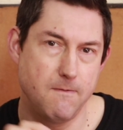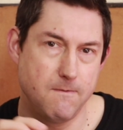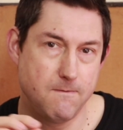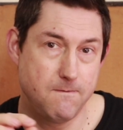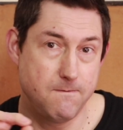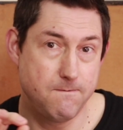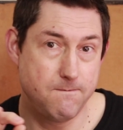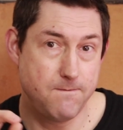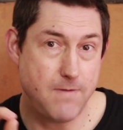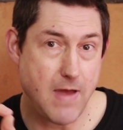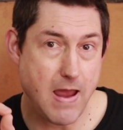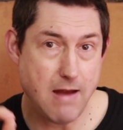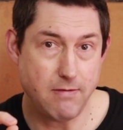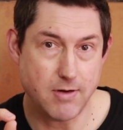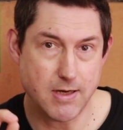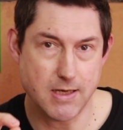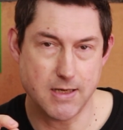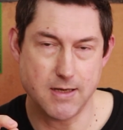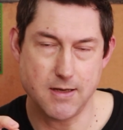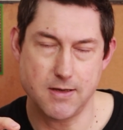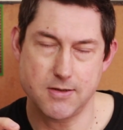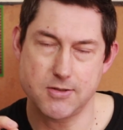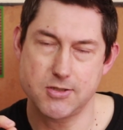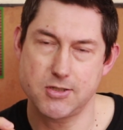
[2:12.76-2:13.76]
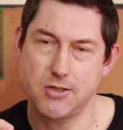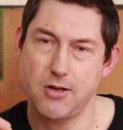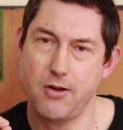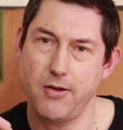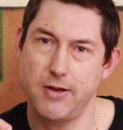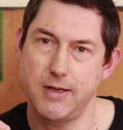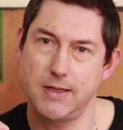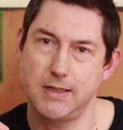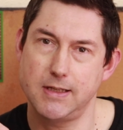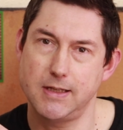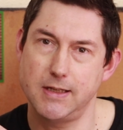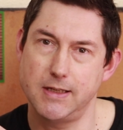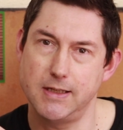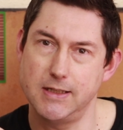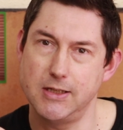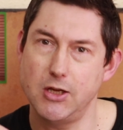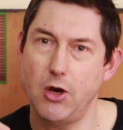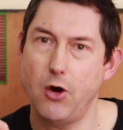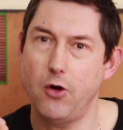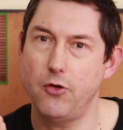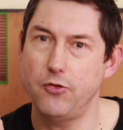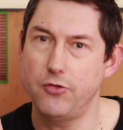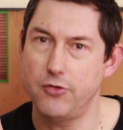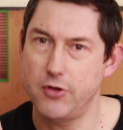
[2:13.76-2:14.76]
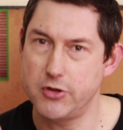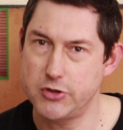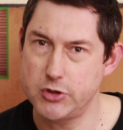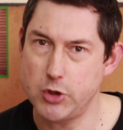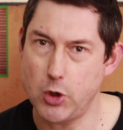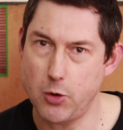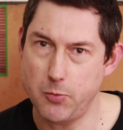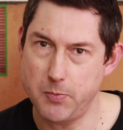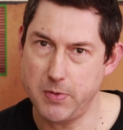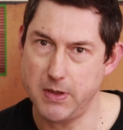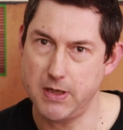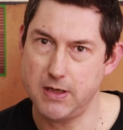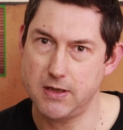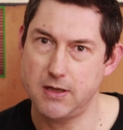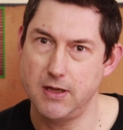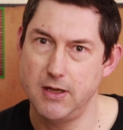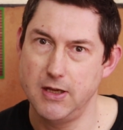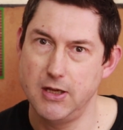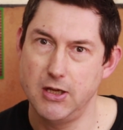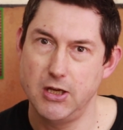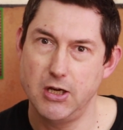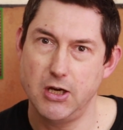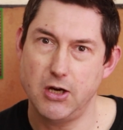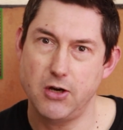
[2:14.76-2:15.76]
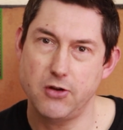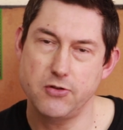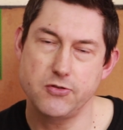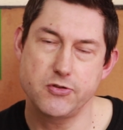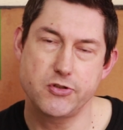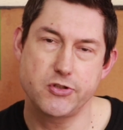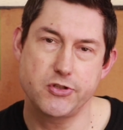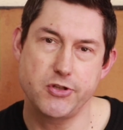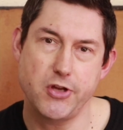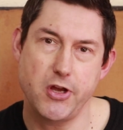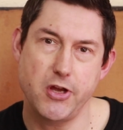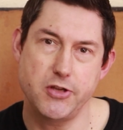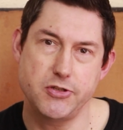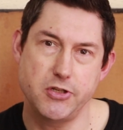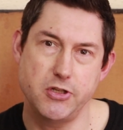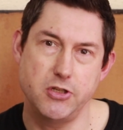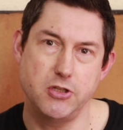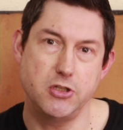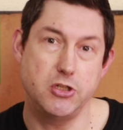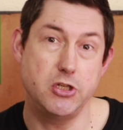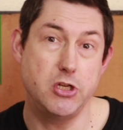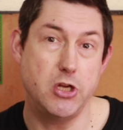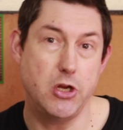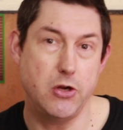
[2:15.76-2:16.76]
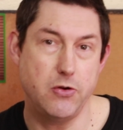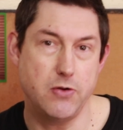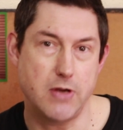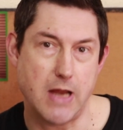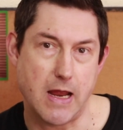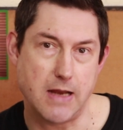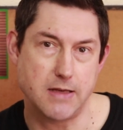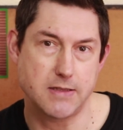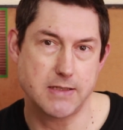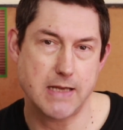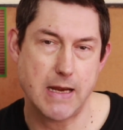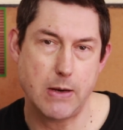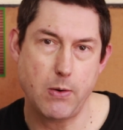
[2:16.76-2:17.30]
very slightly on the topic on certain units.